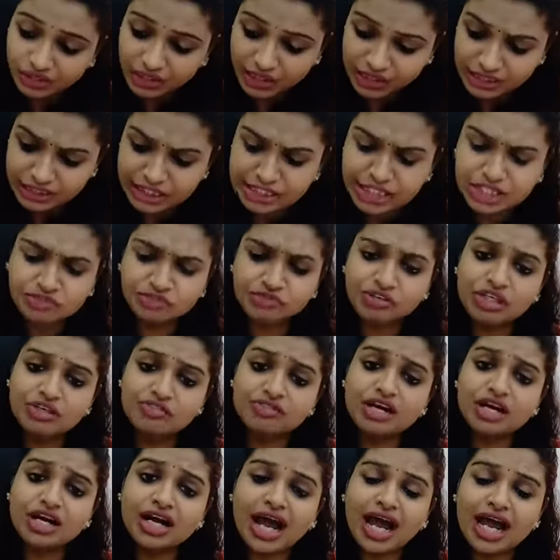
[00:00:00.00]
this fever,
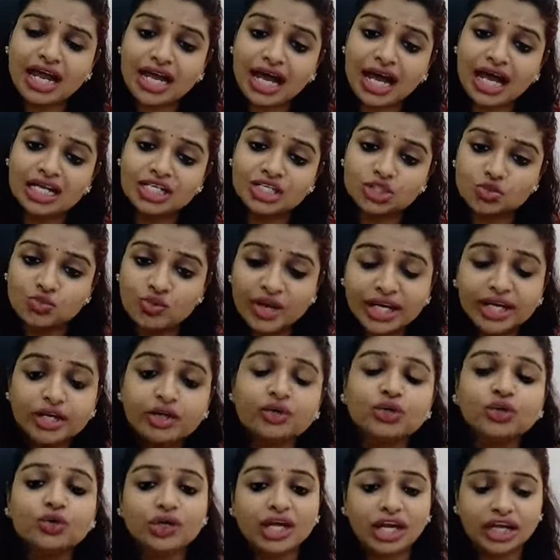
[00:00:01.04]
I asked, when do
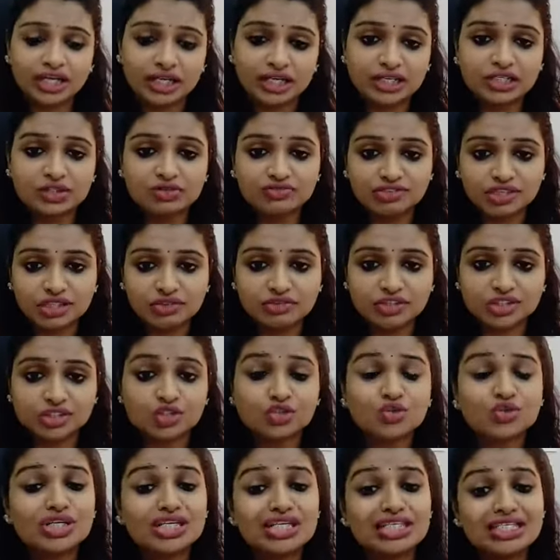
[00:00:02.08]
you get this fever? So
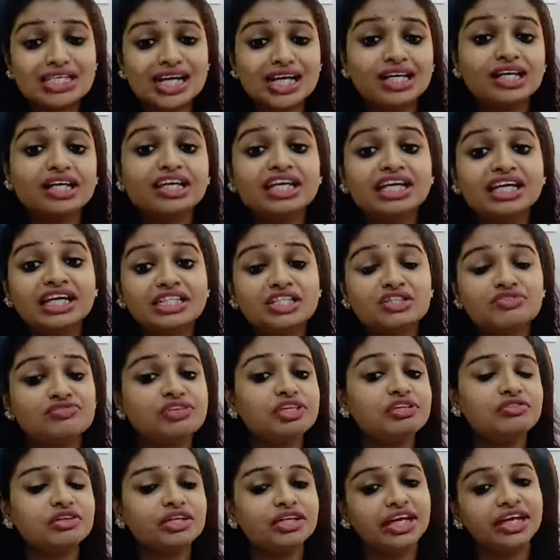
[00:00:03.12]
he said he gets
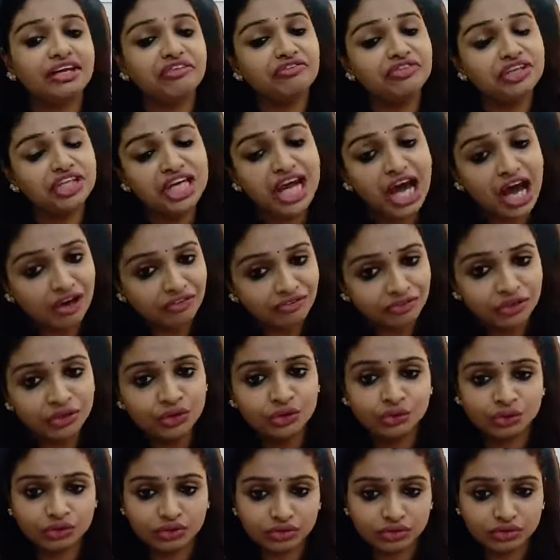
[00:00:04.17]
fever every
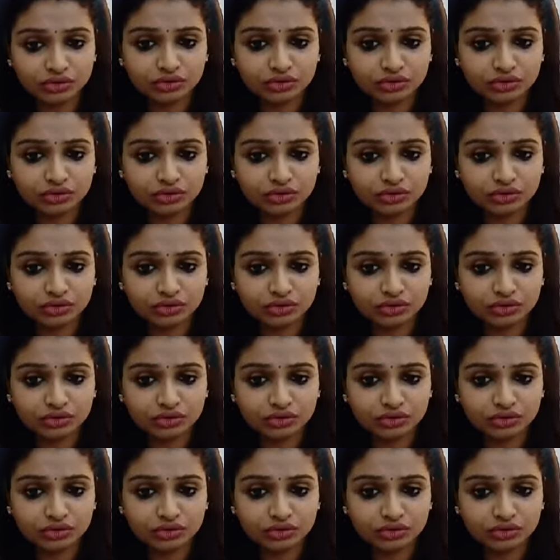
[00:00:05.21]
afternoon.